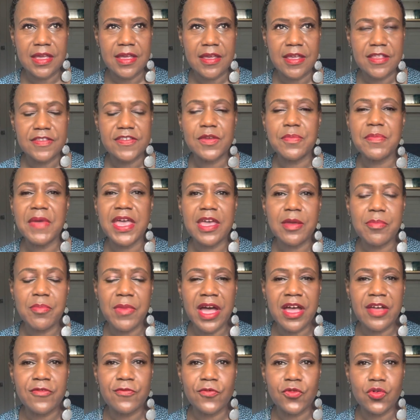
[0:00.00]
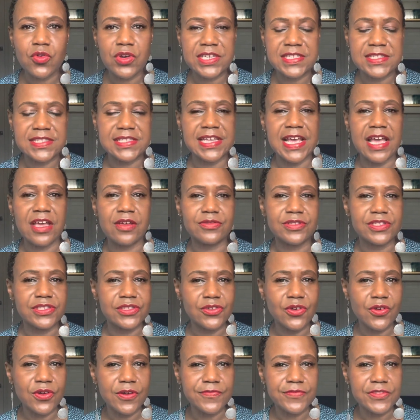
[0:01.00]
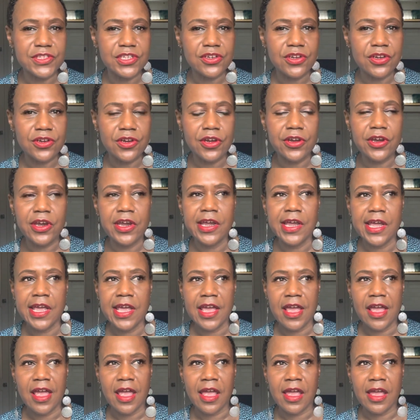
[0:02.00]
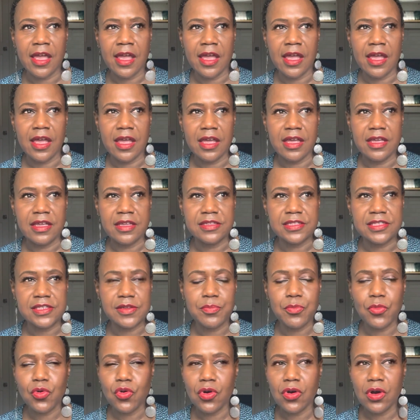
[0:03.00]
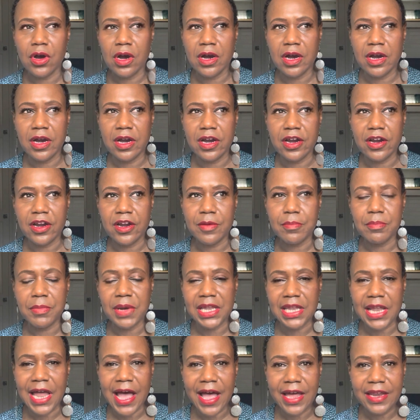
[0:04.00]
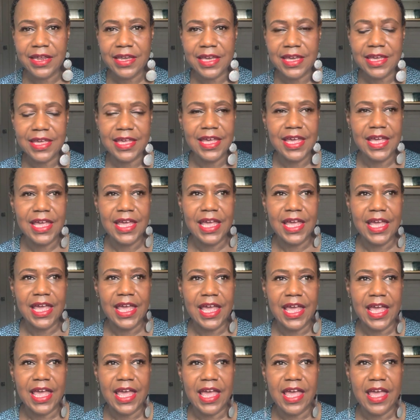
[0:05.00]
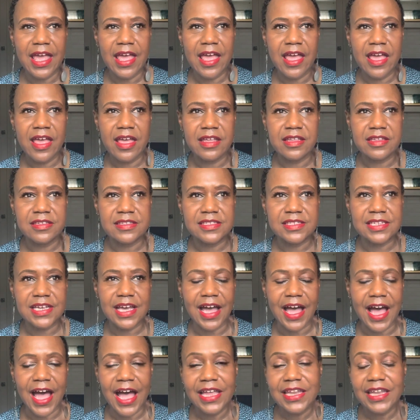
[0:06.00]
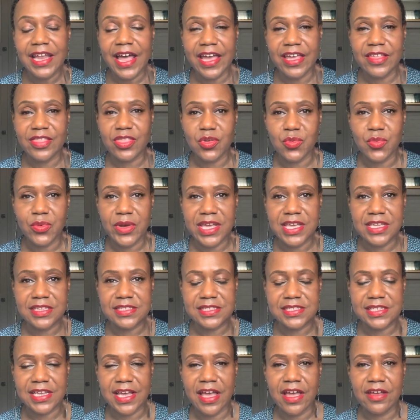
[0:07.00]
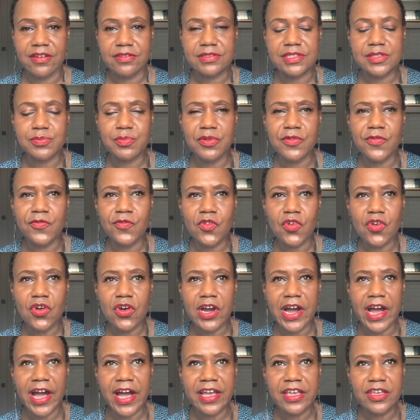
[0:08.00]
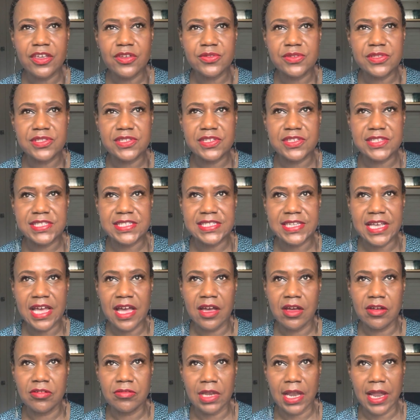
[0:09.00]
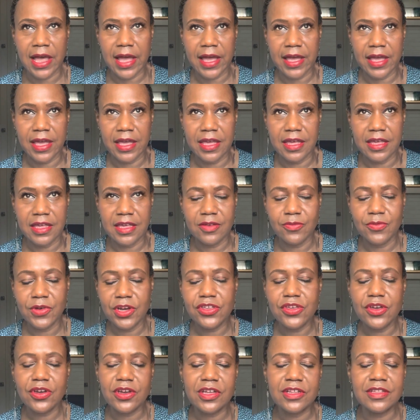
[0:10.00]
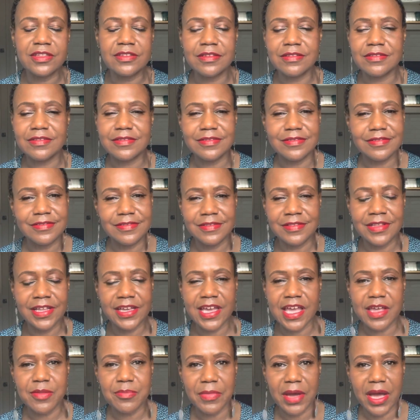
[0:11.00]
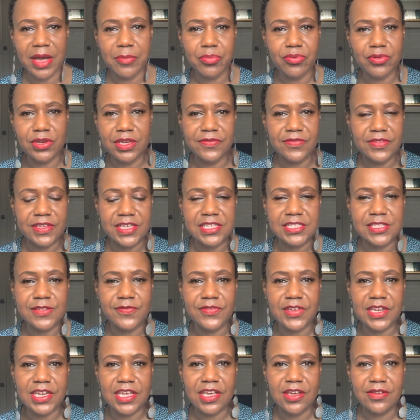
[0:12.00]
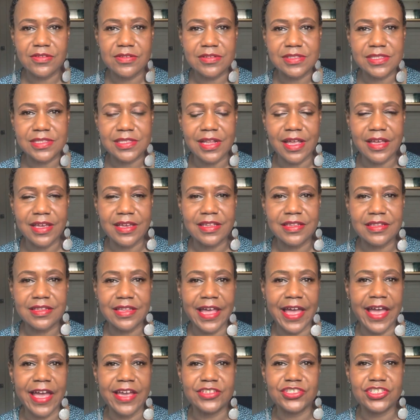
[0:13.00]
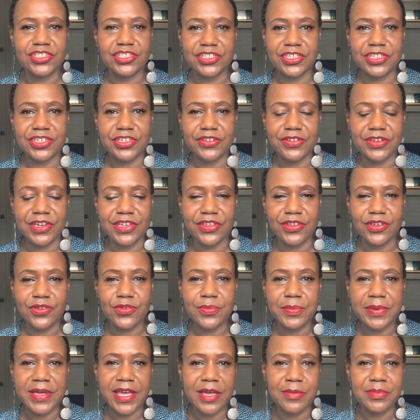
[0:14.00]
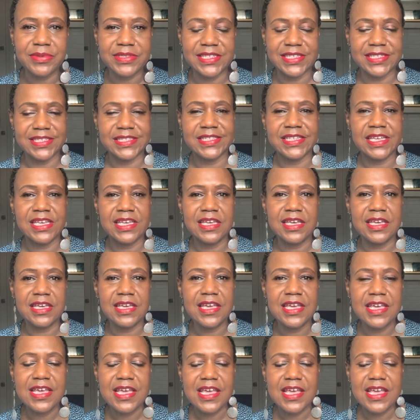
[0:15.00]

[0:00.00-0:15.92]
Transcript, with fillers: to make my voice sound softer and more melodic. And I like the way it sounds. Before I used to sound like, well, you could look at my previous videos like last year and you'll be able to see